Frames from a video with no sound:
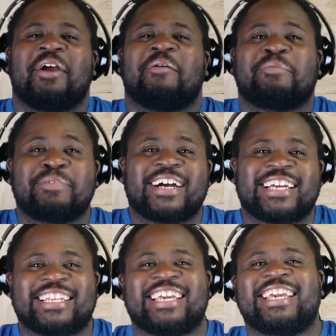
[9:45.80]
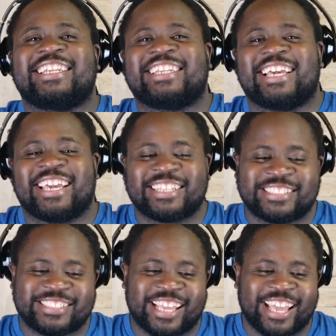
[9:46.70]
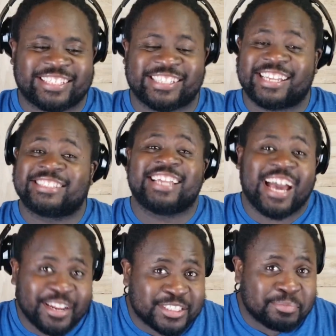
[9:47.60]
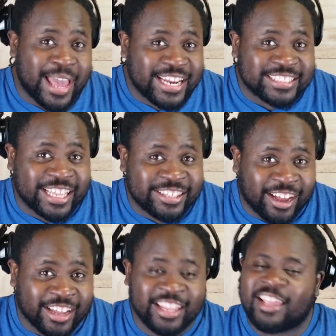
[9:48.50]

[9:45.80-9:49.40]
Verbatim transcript: But it it's it's it's not as bad as I thought.